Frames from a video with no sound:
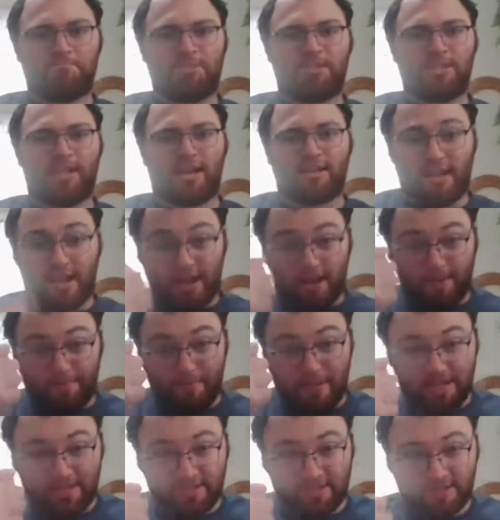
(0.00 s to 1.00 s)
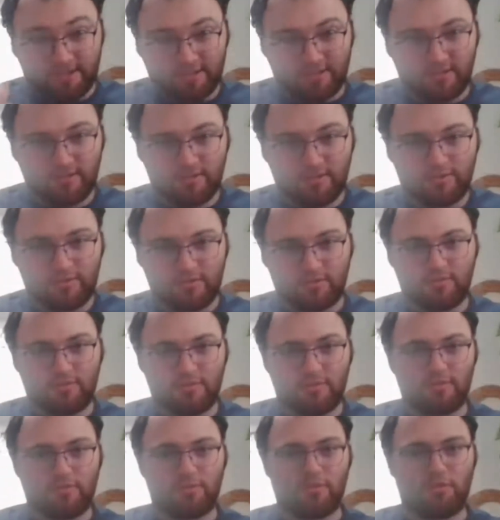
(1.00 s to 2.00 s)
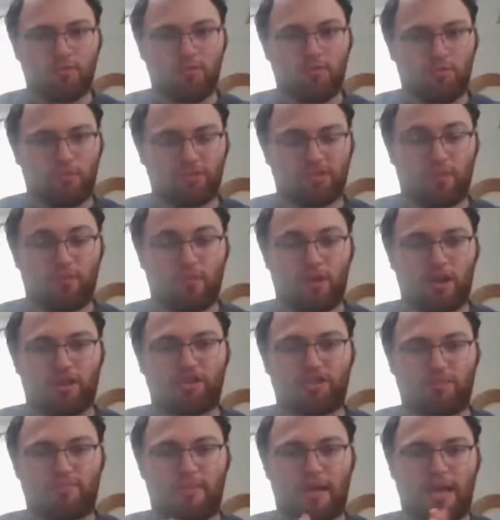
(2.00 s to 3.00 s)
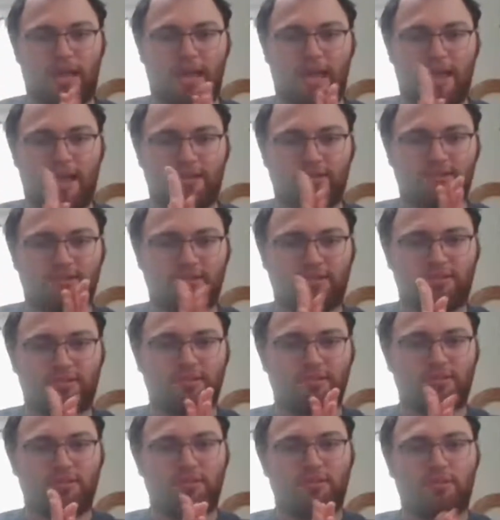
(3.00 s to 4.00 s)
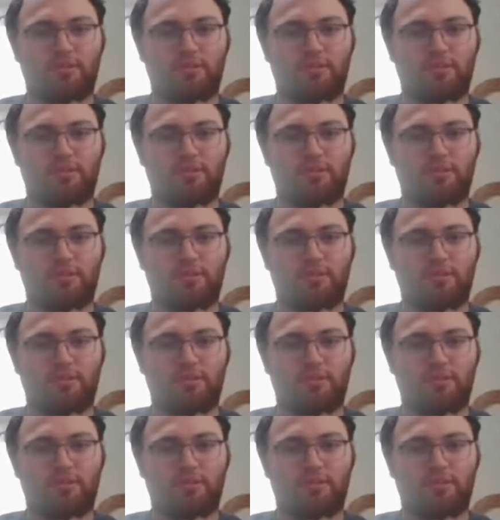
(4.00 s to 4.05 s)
Did I take a piss? Was I washing my hands?